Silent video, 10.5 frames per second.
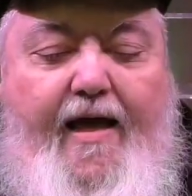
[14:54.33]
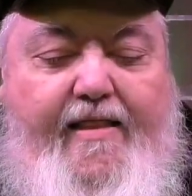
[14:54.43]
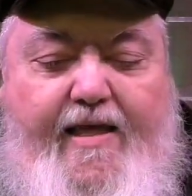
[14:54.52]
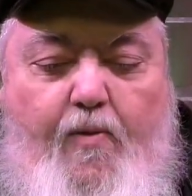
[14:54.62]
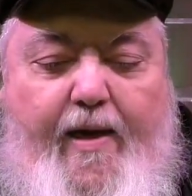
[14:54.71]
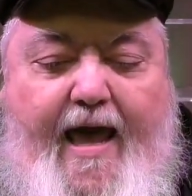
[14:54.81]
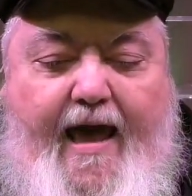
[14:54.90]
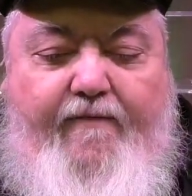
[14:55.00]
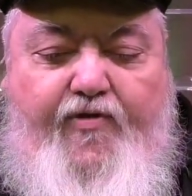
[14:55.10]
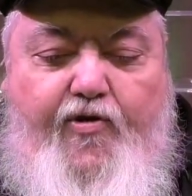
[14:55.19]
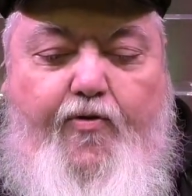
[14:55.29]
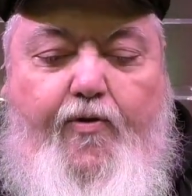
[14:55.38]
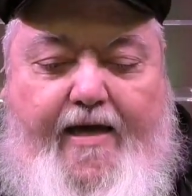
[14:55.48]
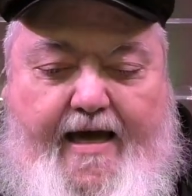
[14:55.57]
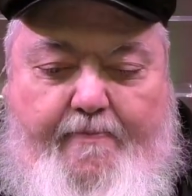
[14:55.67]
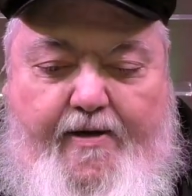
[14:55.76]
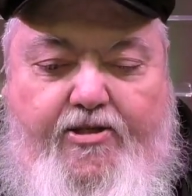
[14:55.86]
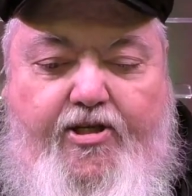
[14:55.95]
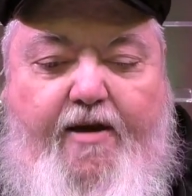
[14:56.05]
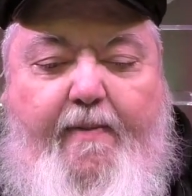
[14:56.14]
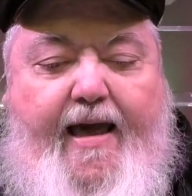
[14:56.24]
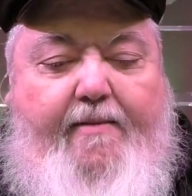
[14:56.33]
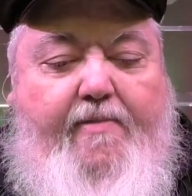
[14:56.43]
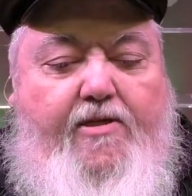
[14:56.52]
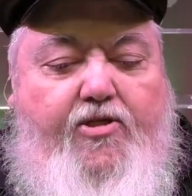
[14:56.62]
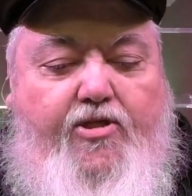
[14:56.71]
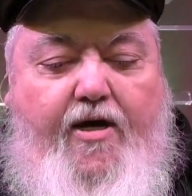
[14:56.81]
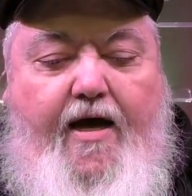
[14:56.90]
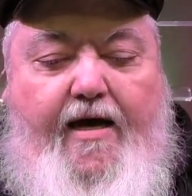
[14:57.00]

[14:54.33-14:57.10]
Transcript: that we have to keep his commandments,